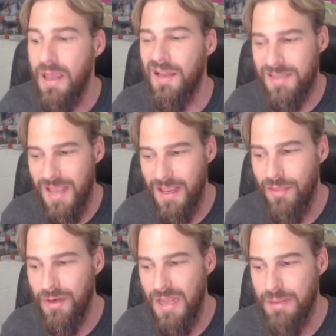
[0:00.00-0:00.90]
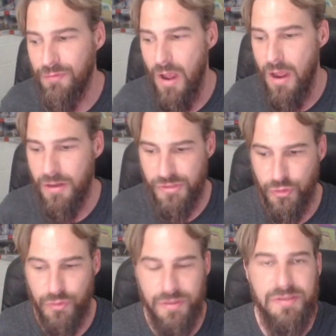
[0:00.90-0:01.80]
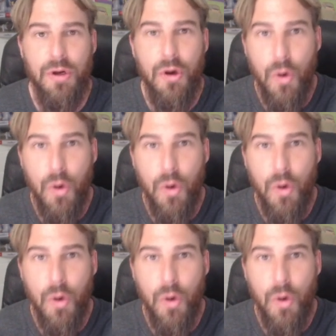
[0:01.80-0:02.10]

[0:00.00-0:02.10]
and taking the name of Ahasuerus